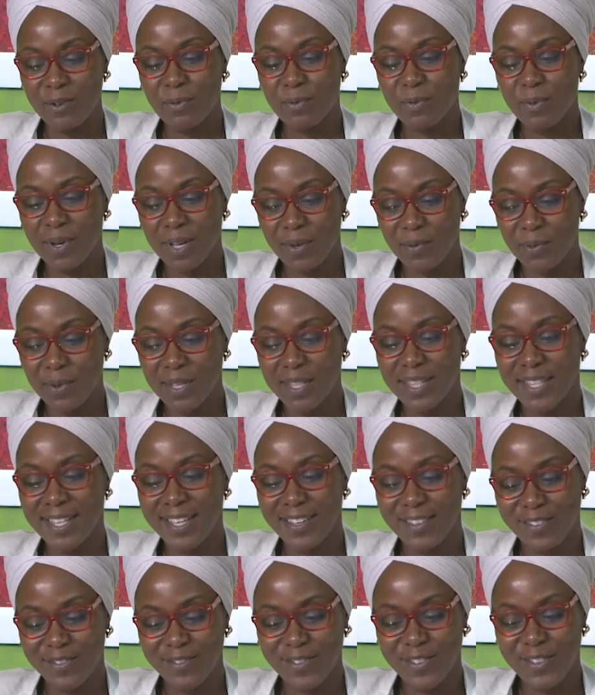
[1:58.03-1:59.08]
The way we
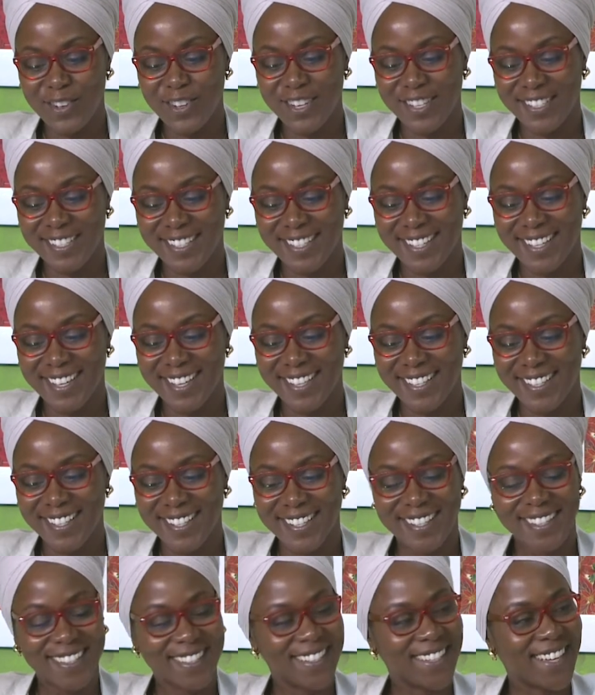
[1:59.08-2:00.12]
live all
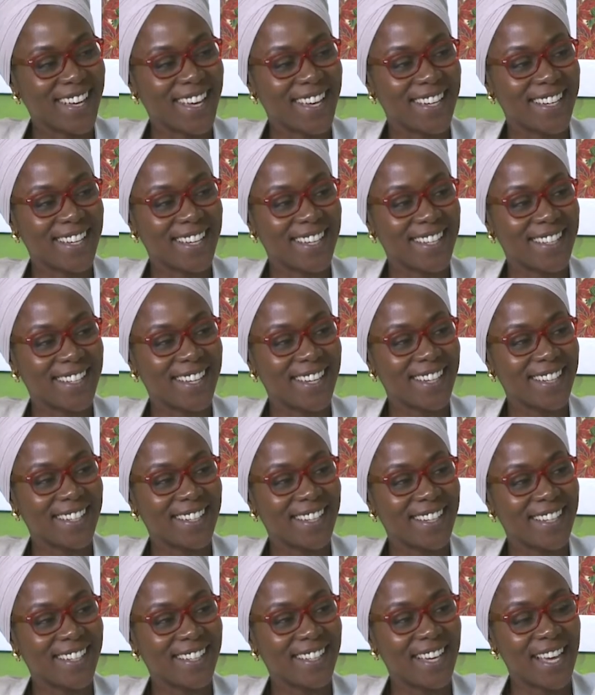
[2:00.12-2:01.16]
together. All
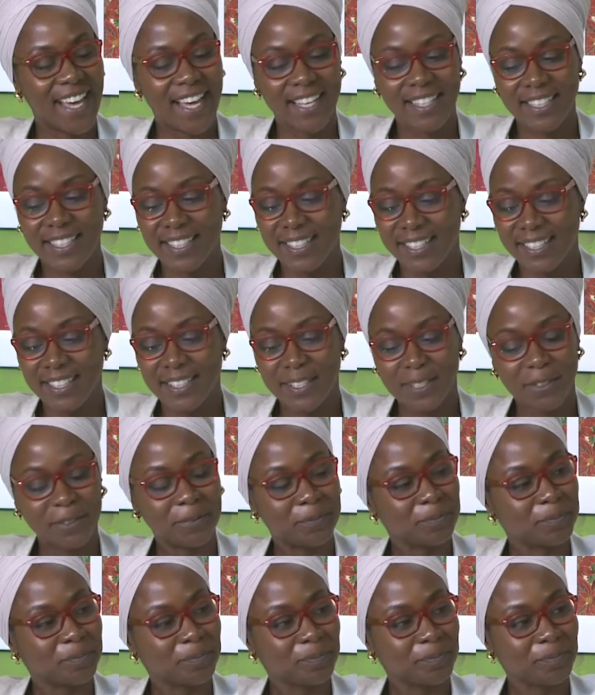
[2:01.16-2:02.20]
together. Because everything we
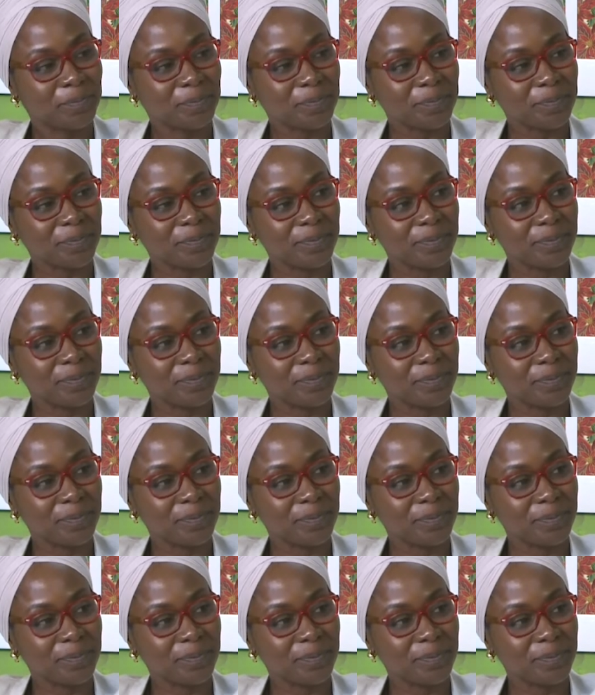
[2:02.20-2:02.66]
do has to do with